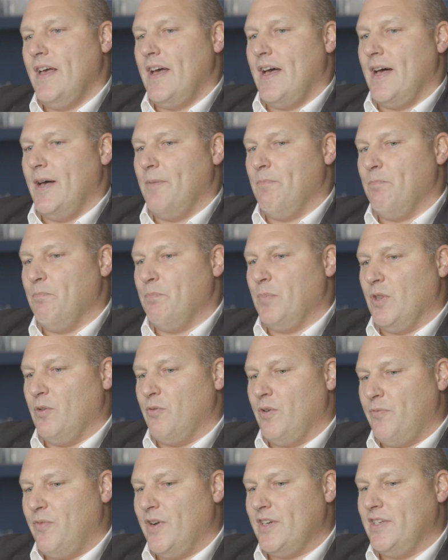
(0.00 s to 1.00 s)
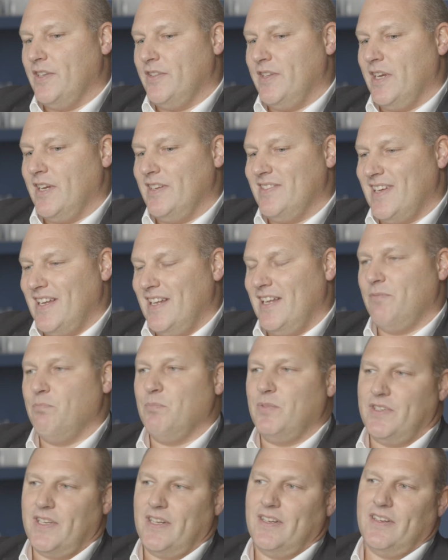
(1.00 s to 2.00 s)
But the refreshing thing is
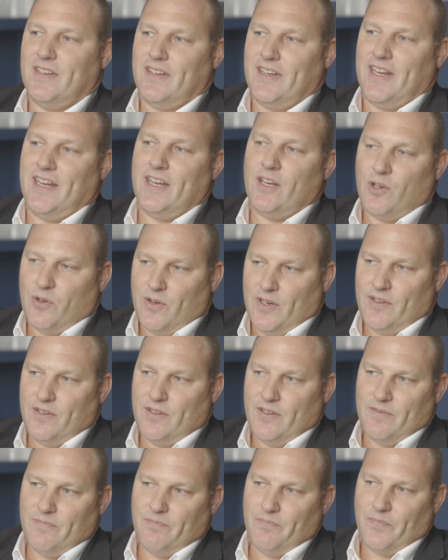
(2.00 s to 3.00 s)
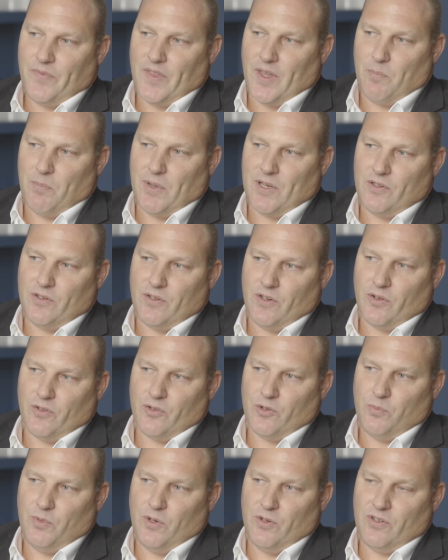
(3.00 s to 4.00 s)
11% increased their pension
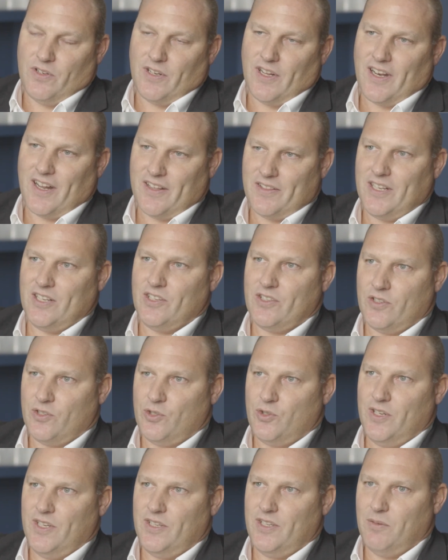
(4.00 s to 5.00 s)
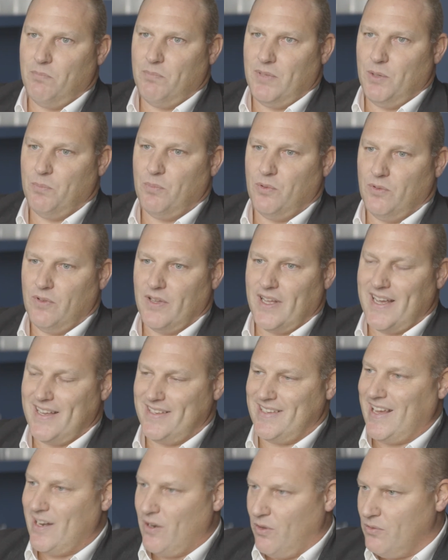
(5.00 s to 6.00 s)
contribution. And I think just treating people
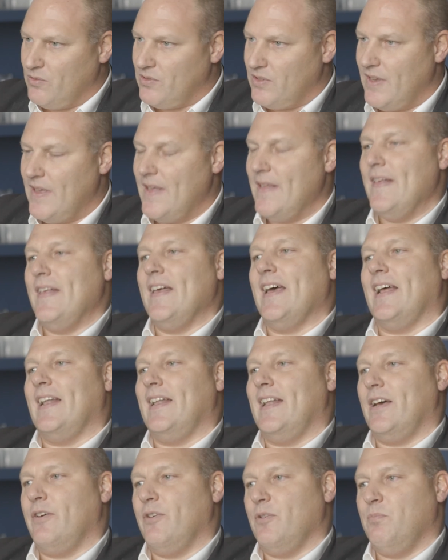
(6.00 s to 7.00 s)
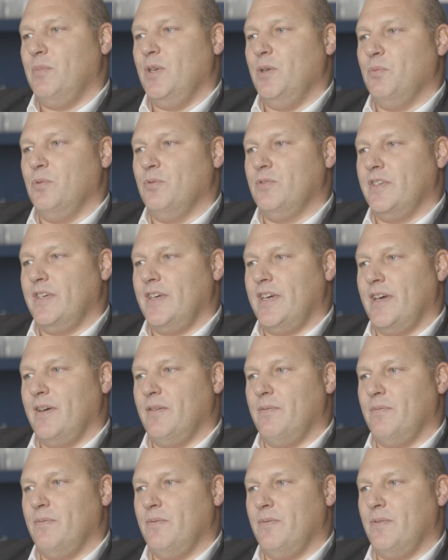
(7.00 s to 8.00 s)
as adults, allowing people to
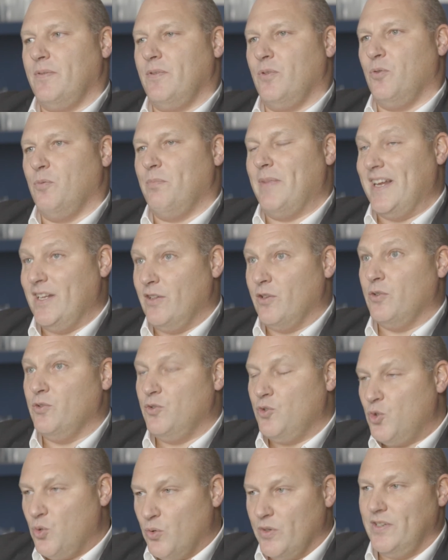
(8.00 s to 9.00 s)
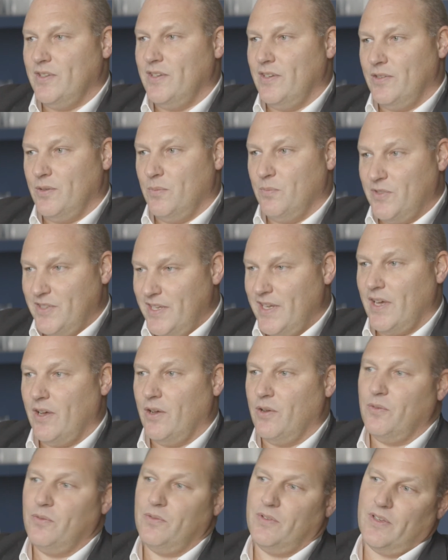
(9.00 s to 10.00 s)
have or make those choices
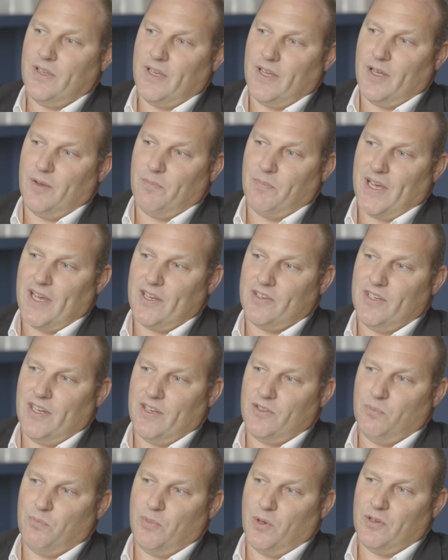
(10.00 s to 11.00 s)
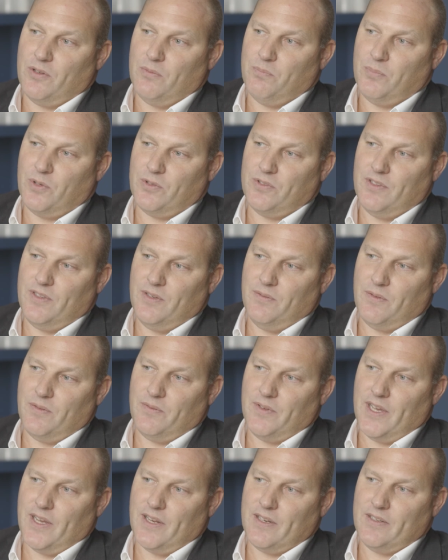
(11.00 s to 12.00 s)
themselves actually has a positive
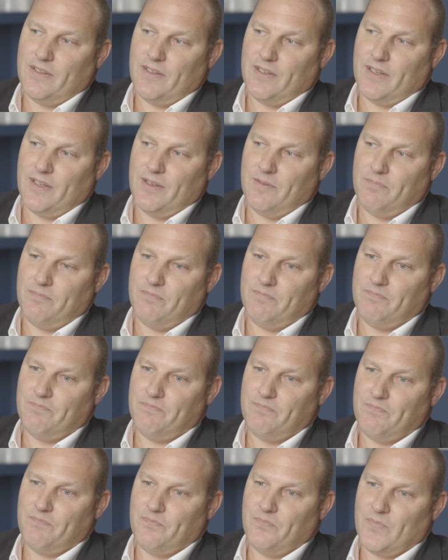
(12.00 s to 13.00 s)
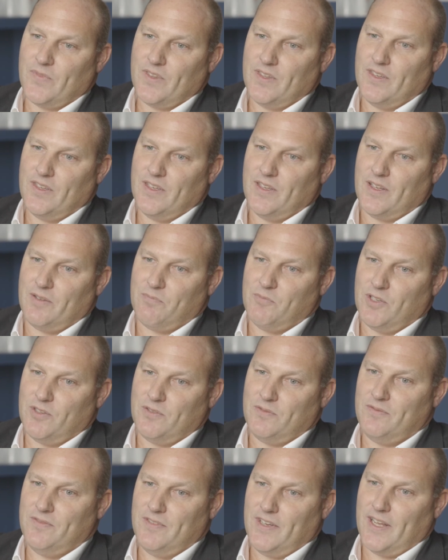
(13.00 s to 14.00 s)
effect. I'm
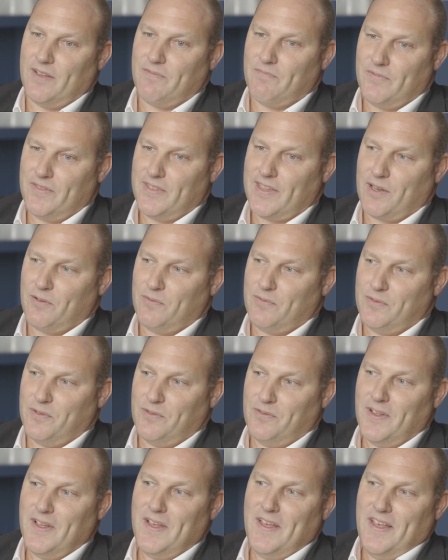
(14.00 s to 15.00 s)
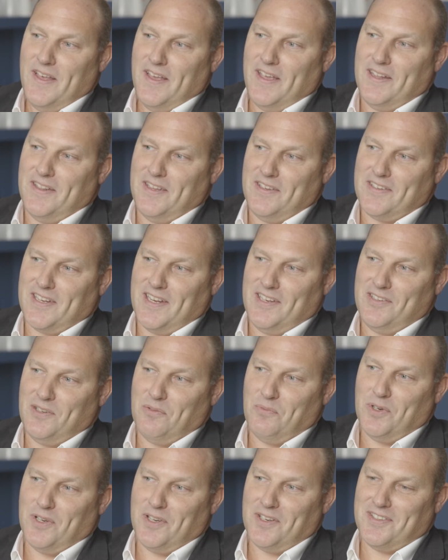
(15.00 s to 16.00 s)
just, yeah, thankful in this case
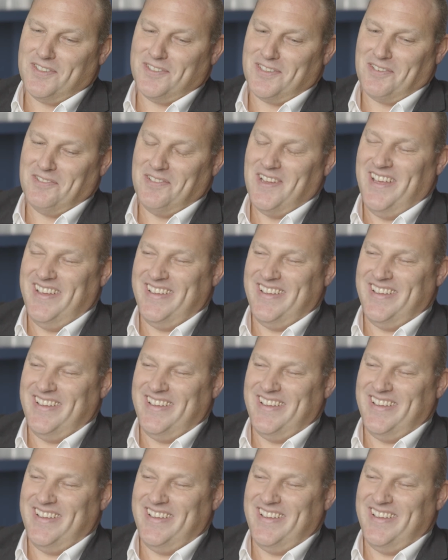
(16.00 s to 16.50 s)
it worked, so.